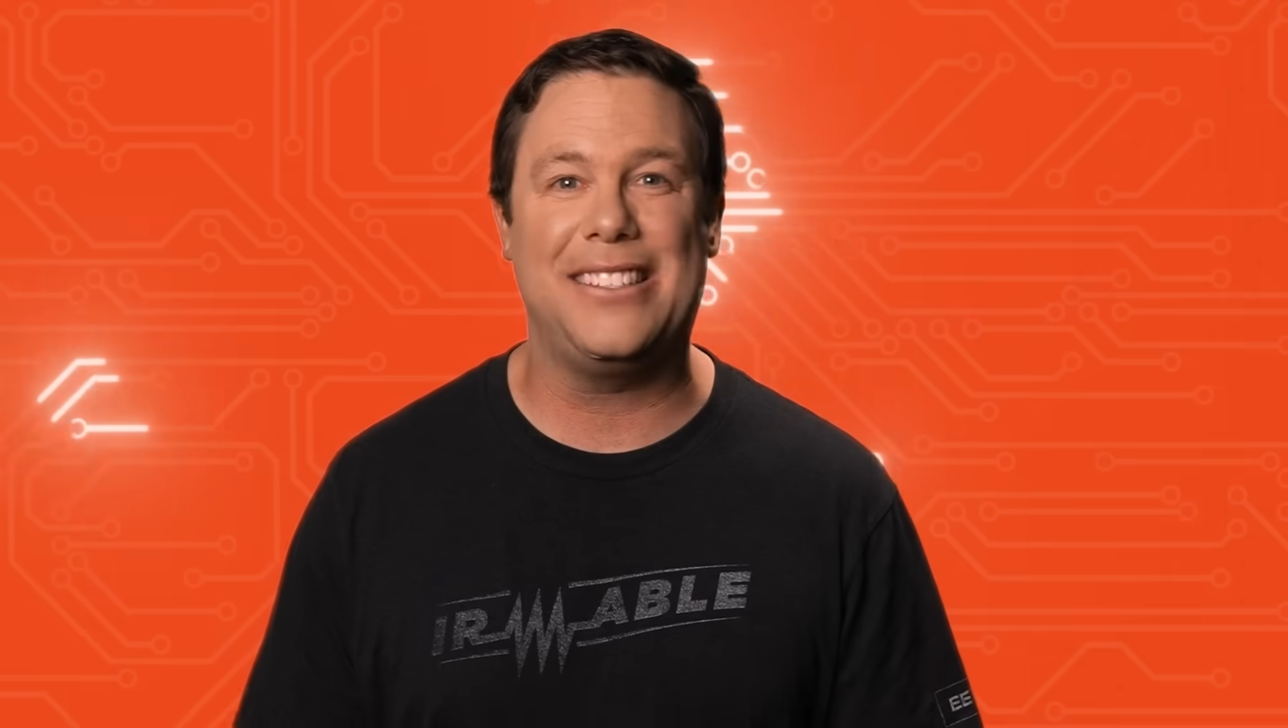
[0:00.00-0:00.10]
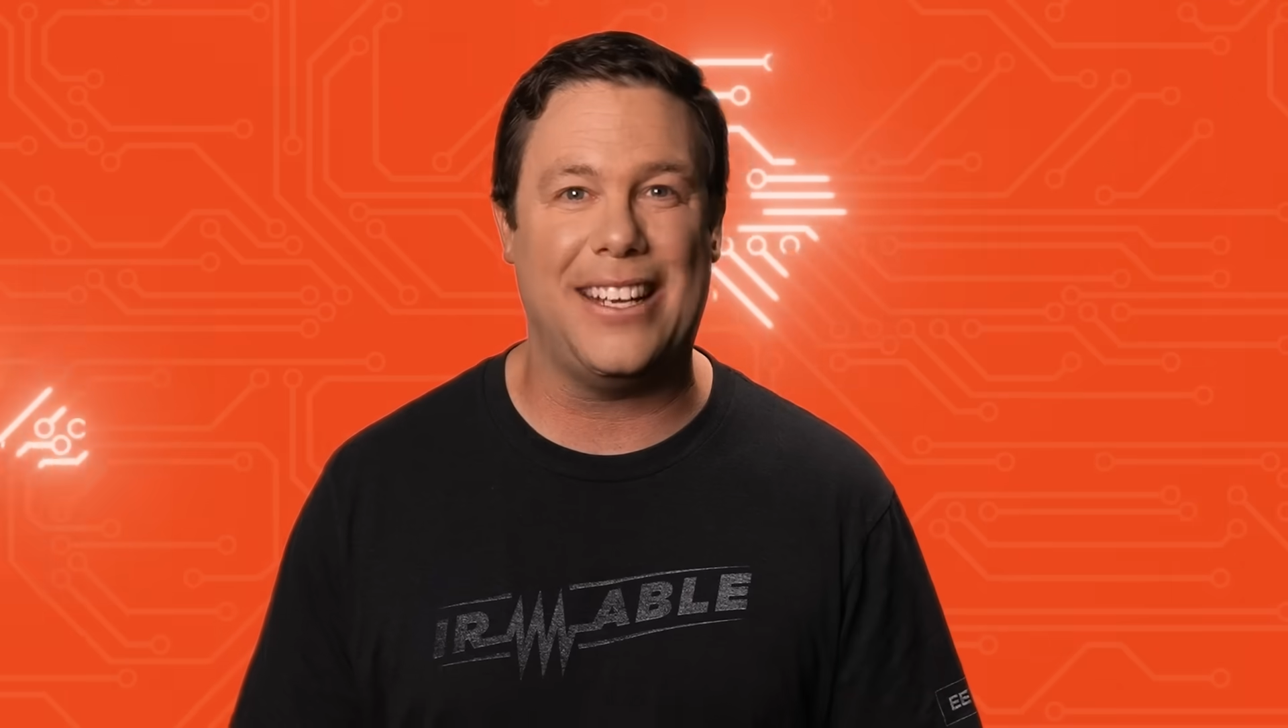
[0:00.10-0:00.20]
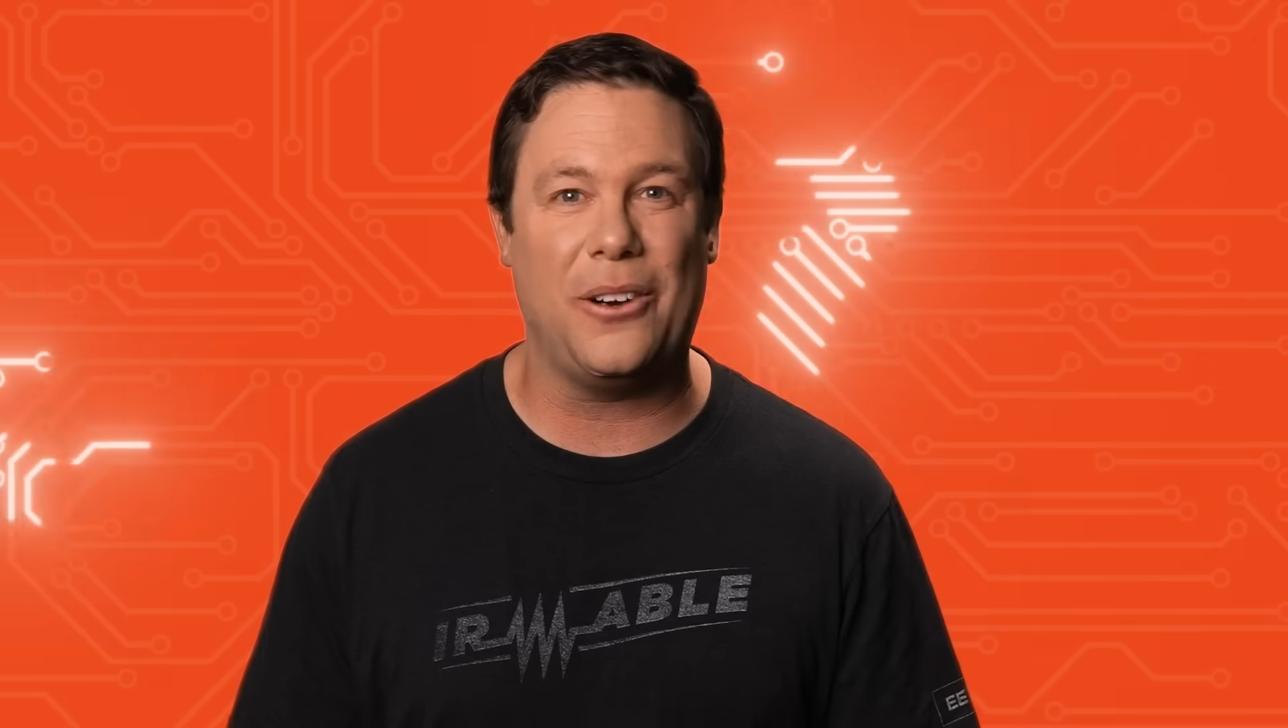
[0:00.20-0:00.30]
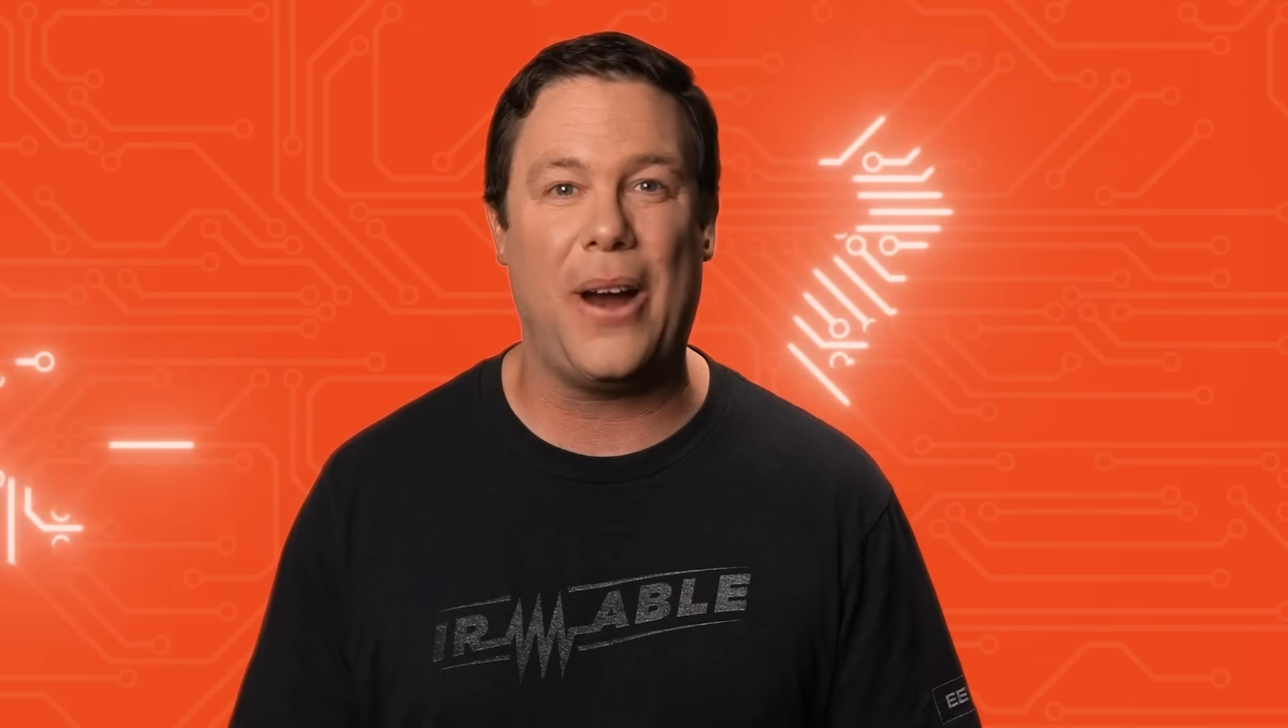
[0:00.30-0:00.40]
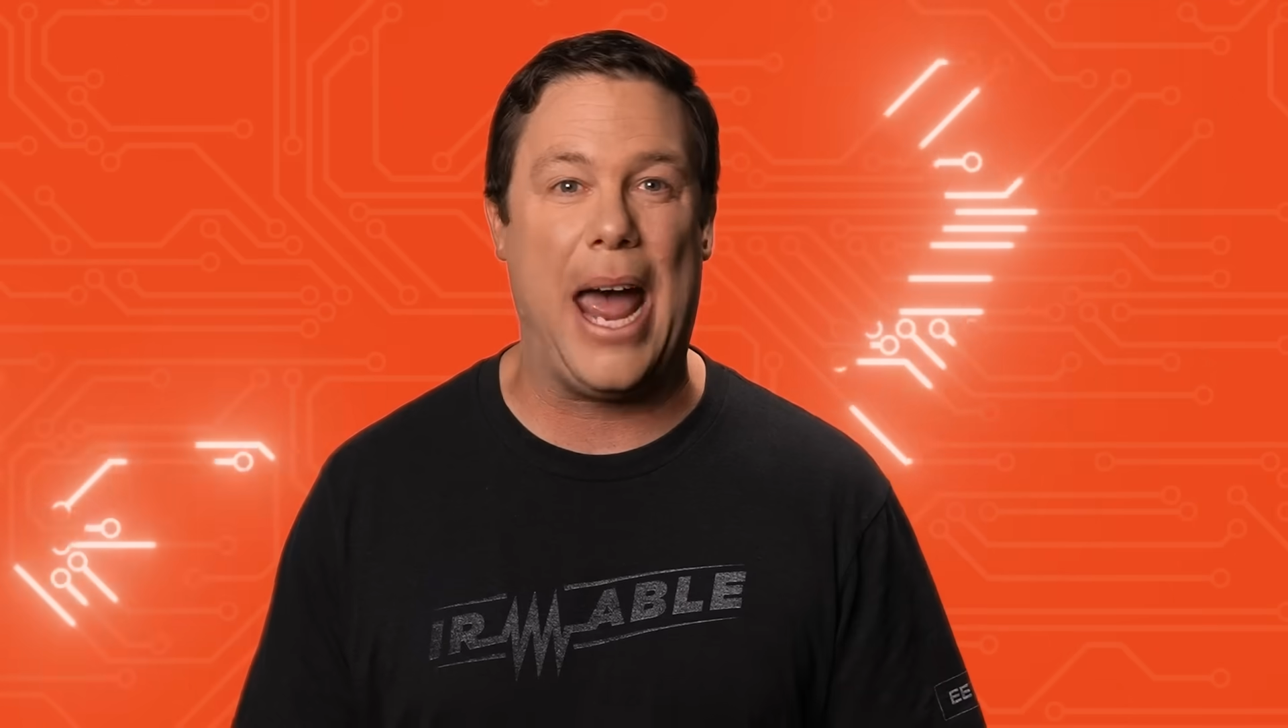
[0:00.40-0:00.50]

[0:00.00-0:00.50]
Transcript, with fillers: center